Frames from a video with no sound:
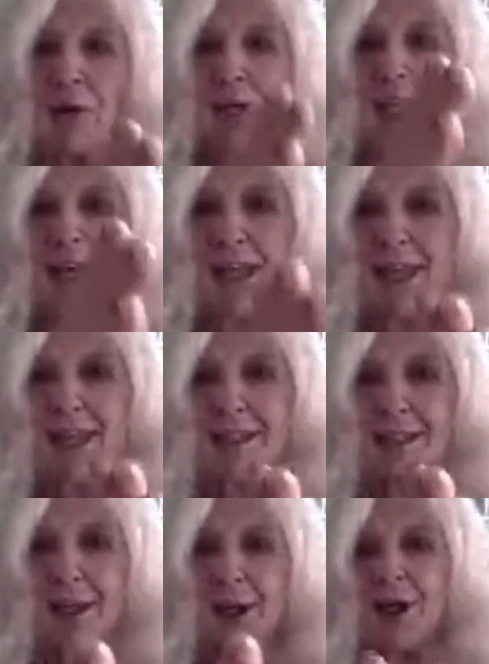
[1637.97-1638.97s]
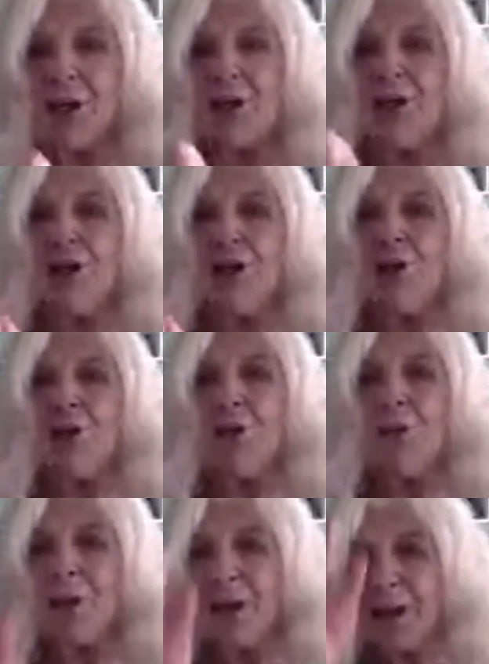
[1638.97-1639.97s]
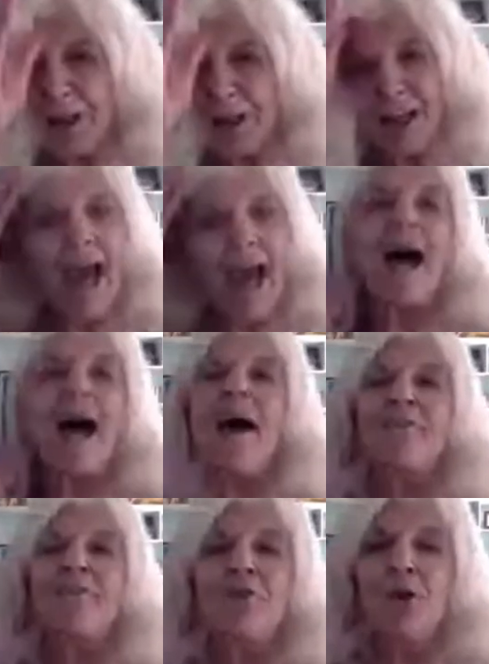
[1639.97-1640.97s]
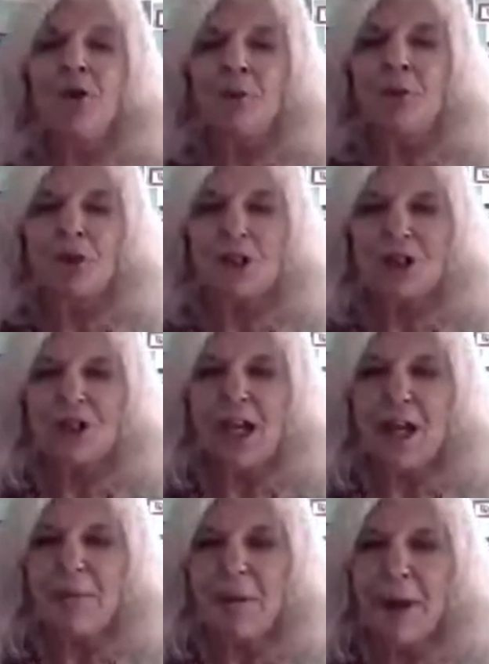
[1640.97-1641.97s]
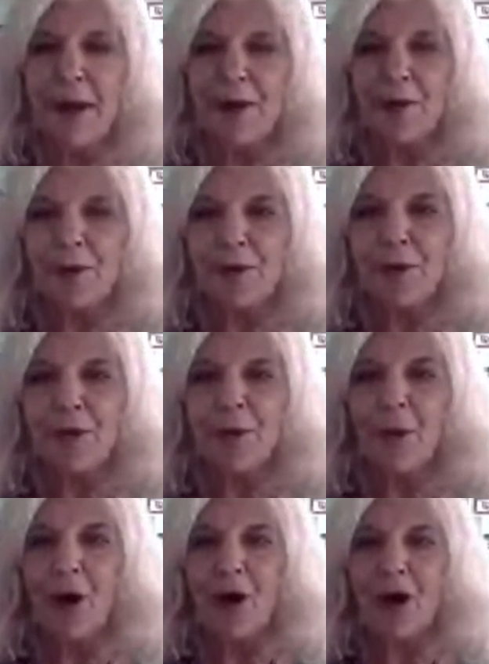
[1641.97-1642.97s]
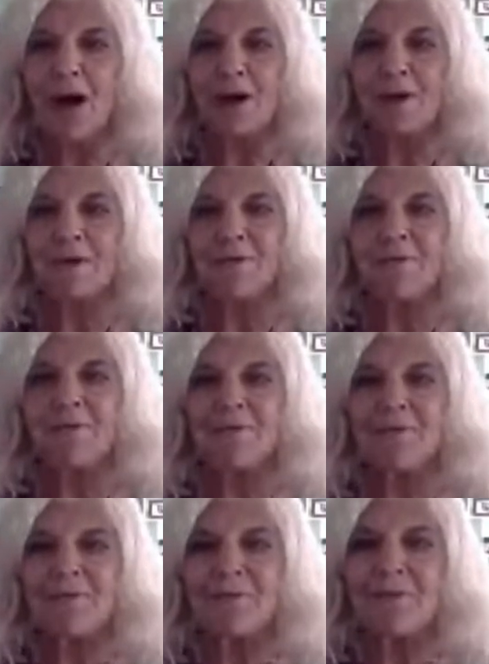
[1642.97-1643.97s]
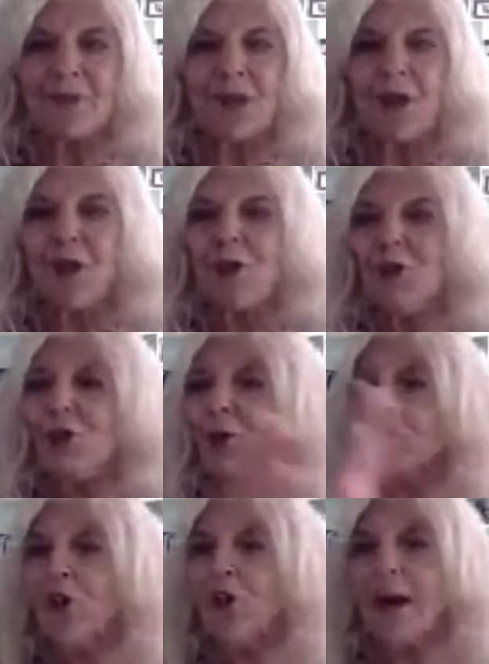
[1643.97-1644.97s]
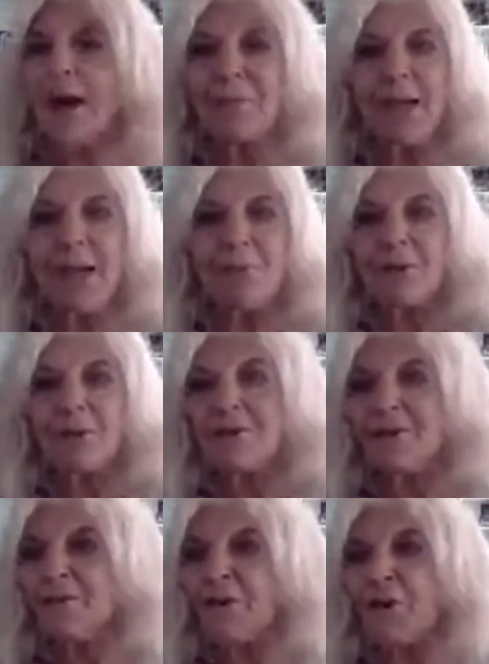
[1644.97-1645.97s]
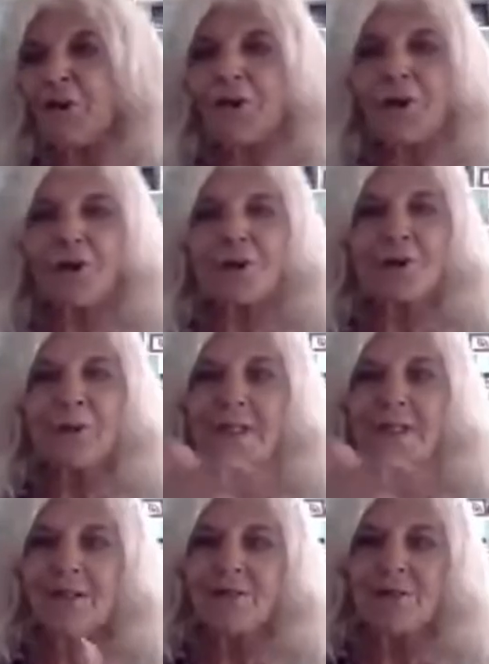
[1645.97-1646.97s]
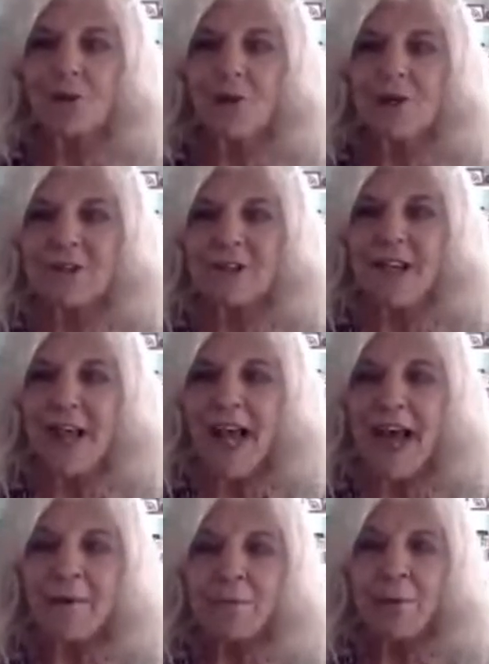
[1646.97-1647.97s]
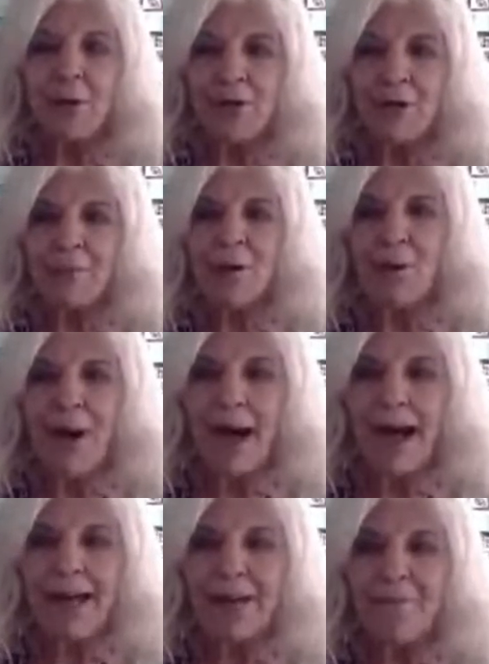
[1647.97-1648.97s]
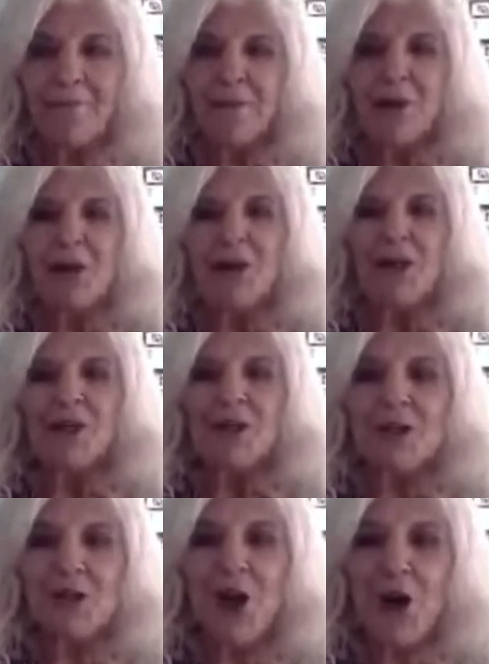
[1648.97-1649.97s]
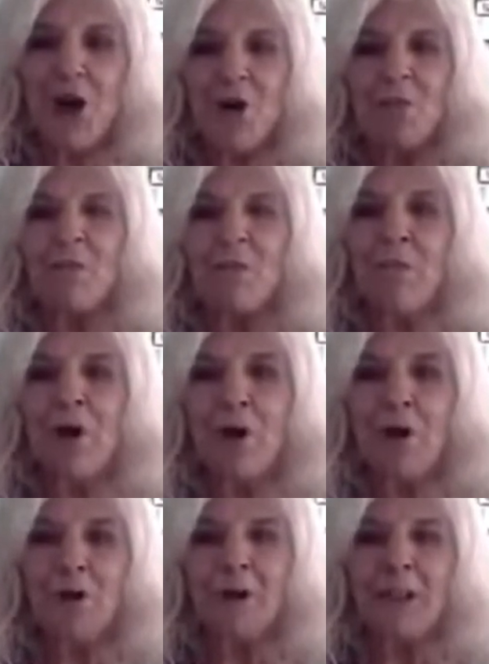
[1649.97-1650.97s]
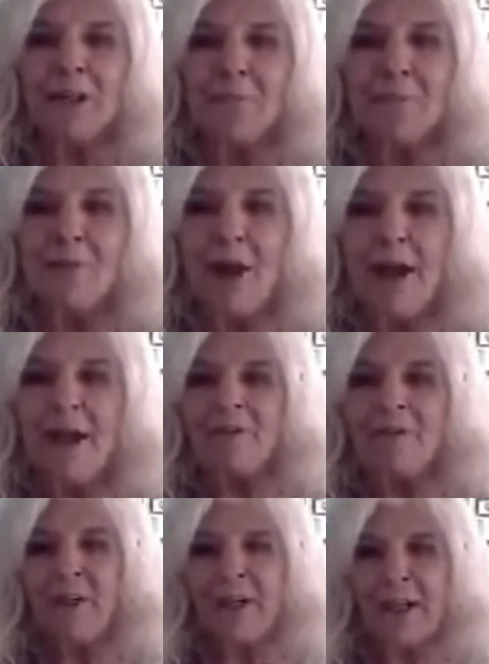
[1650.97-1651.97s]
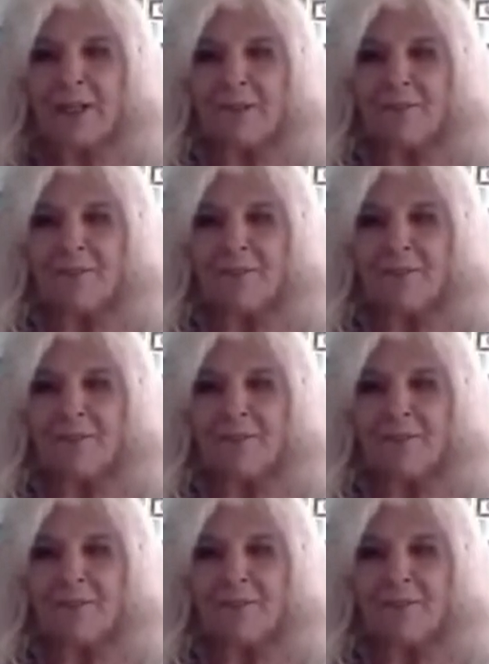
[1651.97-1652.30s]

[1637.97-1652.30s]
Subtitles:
days, you will have no more shame about who you are. You will not be able to fold those wings of yours and put them away. So boldly, bravely,